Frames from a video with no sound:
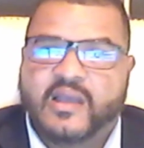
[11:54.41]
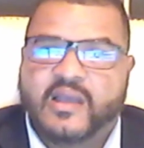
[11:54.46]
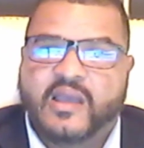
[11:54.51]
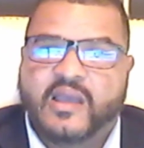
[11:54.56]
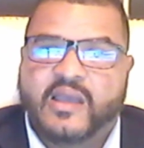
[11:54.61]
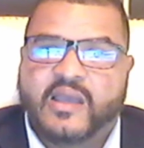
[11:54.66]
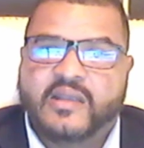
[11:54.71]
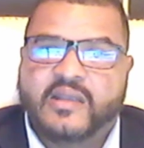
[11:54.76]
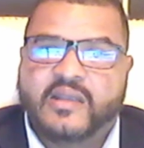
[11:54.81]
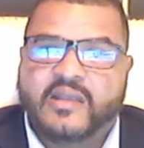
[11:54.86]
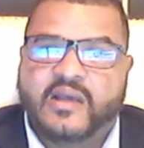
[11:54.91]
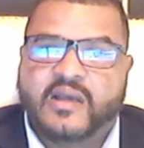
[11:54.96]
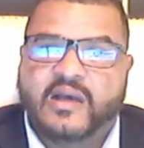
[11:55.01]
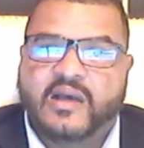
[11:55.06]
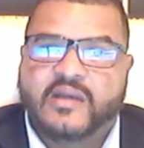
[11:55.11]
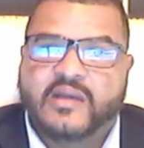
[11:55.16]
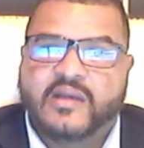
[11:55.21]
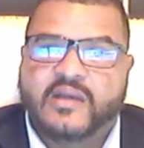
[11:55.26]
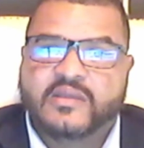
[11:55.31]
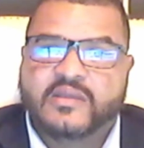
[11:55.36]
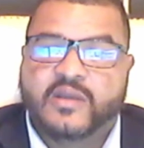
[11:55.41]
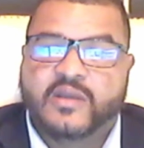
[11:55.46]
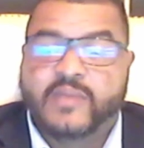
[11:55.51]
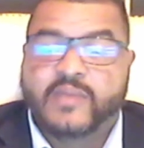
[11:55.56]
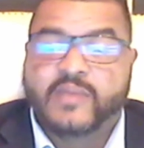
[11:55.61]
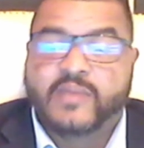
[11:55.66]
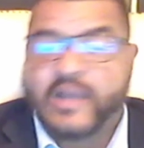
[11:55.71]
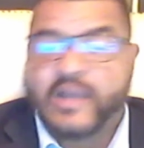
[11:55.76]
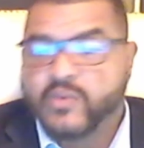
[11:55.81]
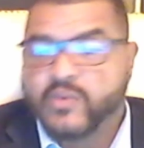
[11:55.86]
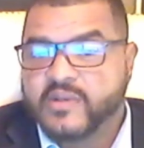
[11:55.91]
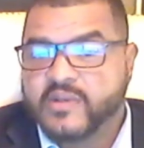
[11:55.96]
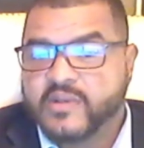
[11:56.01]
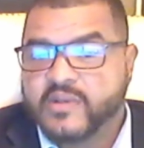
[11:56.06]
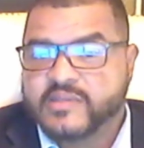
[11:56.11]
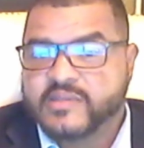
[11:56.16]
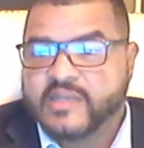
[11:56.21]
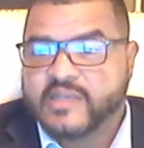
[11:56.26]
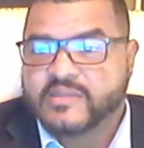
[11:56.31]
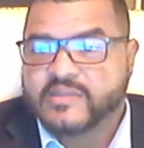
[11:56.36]
And, but I
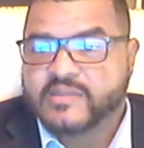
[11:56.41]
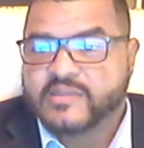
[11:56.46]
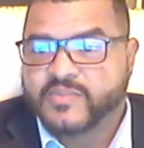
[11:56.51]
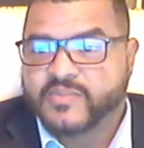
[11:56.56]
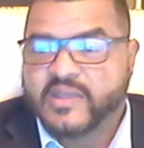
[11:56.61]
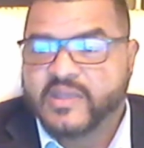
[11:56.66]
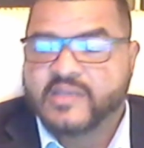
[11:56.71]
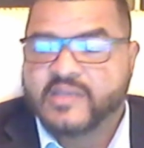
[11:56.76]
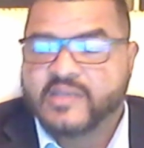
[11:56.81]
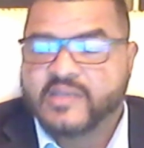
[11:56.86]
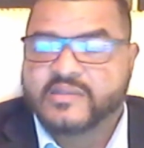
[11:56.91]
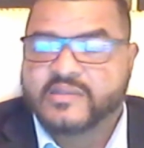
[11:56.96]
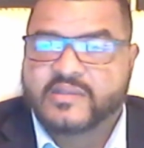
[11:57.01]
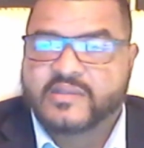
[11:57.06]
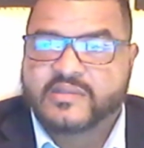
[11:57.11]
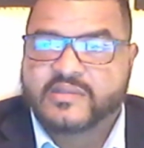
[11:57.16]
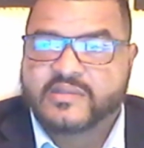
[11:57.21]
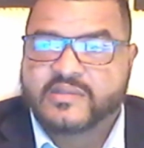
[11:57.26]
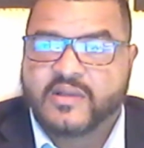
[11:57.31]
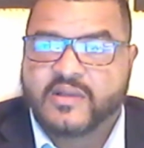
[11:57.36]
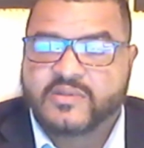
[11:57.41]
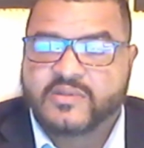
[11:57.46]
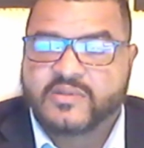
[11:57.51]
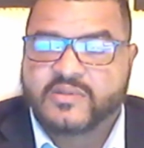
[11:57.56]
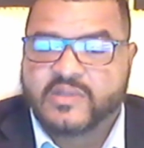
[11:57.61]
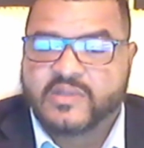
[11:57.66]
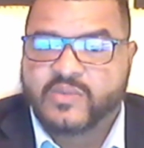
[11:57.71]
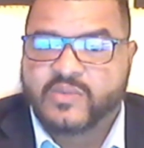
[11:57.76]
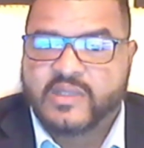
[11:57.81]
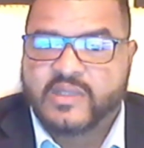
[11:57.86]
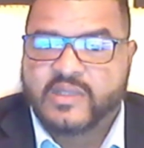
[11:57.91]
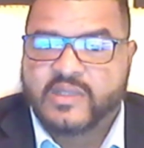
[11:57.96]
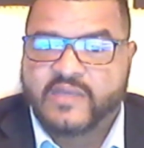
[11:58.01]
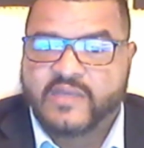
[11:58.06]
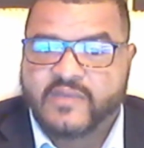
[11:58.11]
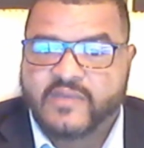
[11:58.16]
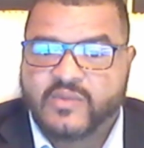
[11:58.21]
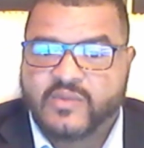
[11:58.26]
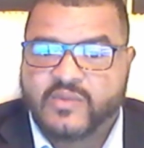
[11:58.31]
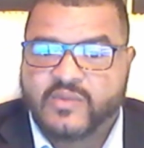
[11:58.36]
will say some things that this culture that we
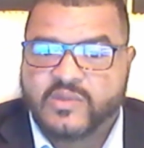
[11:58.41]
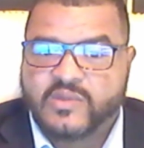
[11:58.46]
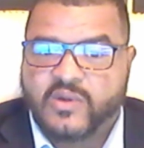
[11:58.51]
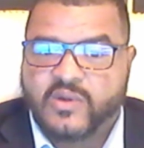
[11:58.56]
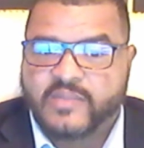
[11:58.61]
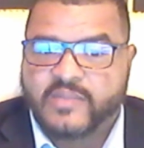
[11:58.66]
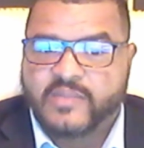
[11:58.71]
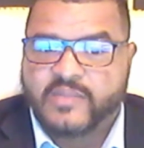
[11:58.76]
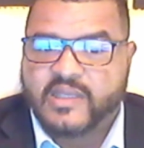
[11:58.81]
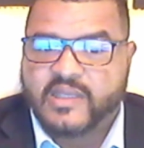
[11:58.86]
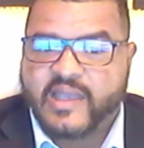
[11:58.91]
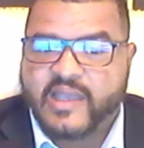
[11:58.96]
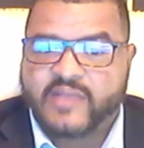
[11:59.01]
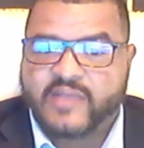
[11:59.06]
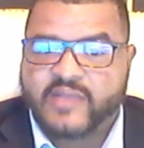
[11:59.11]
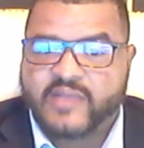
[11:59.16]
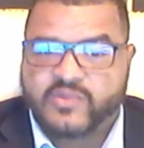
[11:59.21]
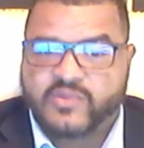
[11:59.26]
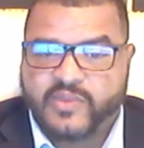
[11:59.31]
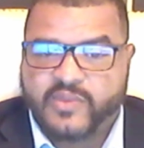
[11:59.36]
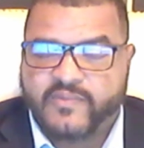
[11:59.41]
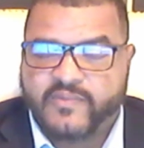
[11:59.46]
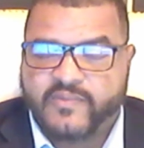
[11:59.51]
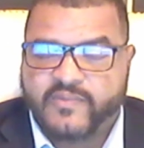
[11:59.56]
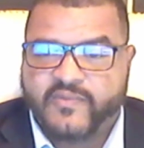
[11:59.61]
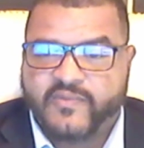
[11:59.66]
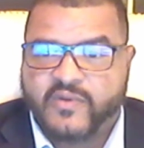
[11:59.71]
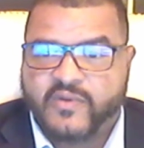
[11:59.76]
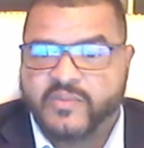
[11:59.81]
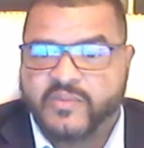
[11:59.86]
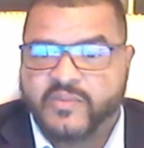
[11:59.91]
live in would normally cancel people for.